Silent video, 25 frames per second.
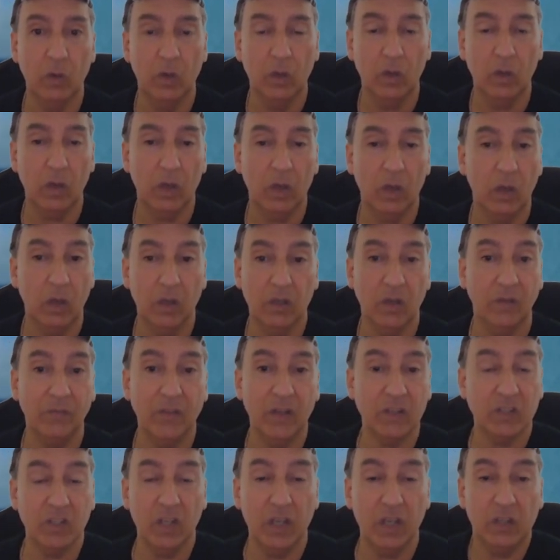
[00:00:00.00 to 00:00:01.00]
I'm
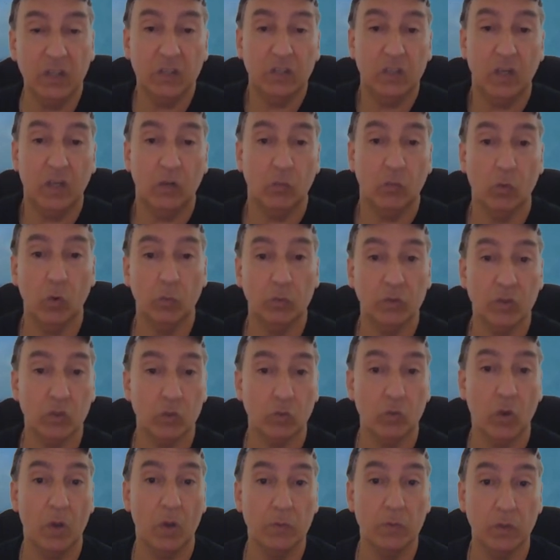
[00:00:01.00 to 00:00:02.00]
not saying there's anything wrong with
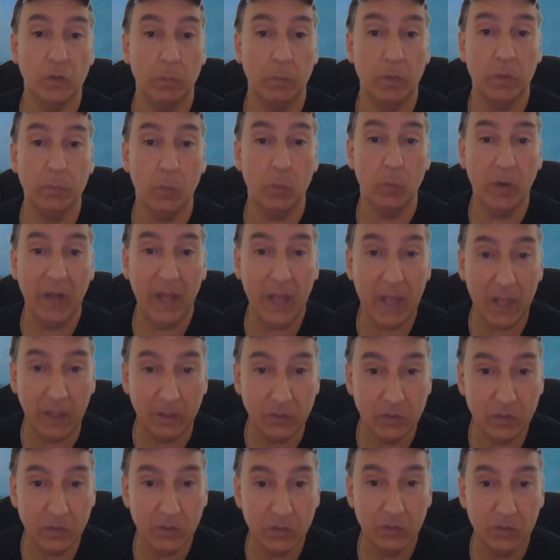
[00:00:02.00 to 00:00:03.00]
subscribing to people with
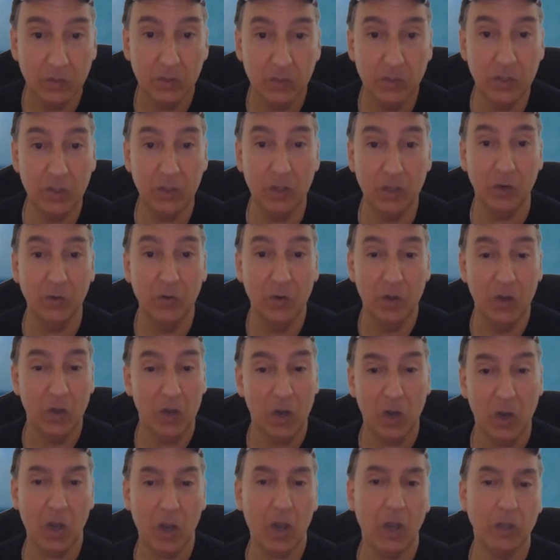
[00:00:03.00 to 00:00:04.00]
hands. You know,
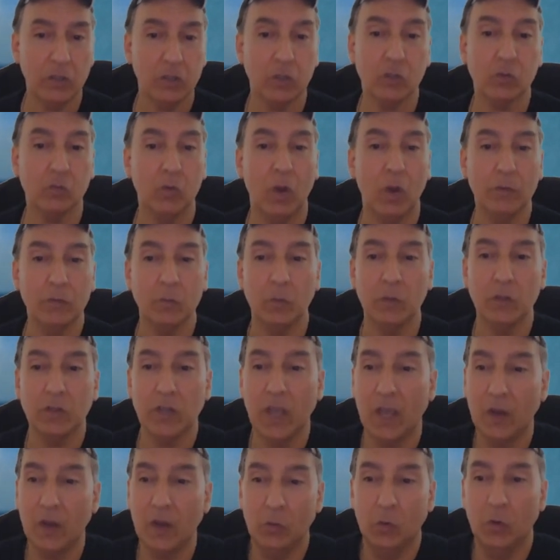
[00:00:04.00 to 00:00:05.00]
I subscribe to a
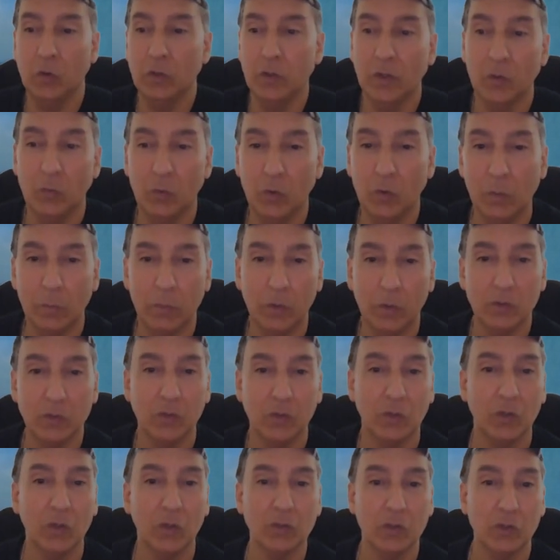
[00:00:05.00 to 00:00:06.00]
channel. All the
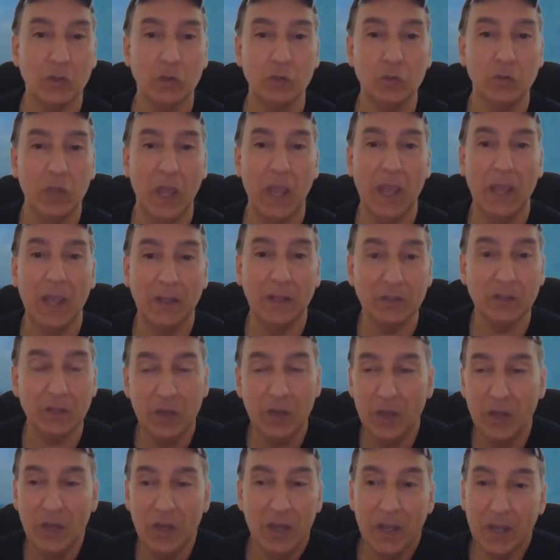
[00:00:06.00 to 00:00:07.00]
person does is use hands.
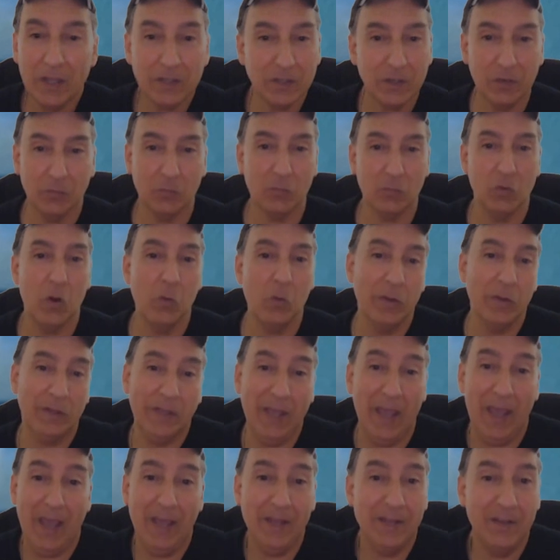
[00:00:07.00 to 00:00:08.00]
There's nothing wrong
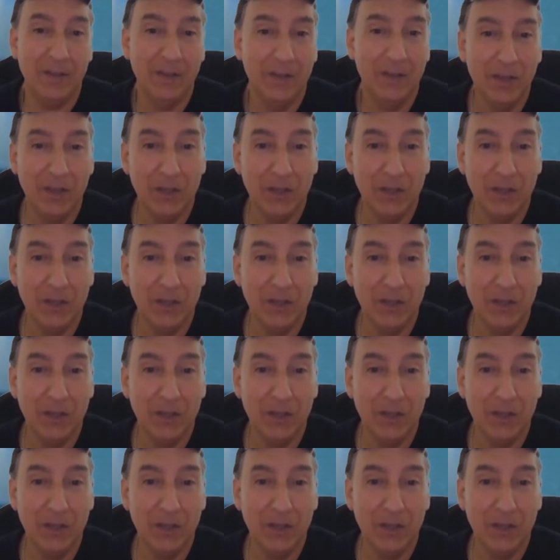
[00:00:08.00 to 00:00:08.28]
with that.